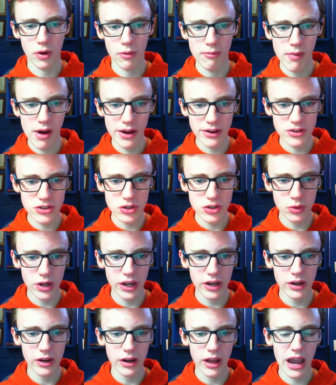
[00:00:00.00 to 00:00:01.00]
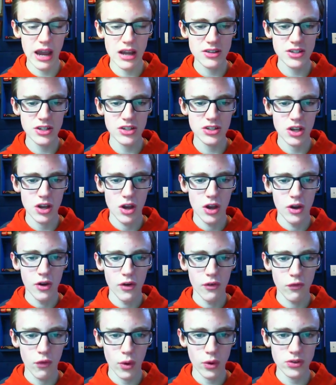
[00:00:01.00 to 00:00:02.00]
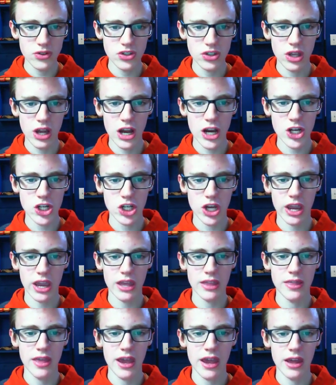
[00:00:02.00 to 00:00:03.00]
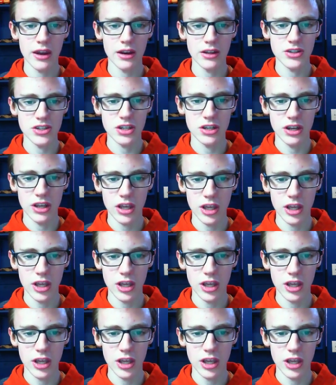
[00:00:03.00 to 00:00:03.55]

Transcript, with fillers: mine is located assets forward slash and then it's in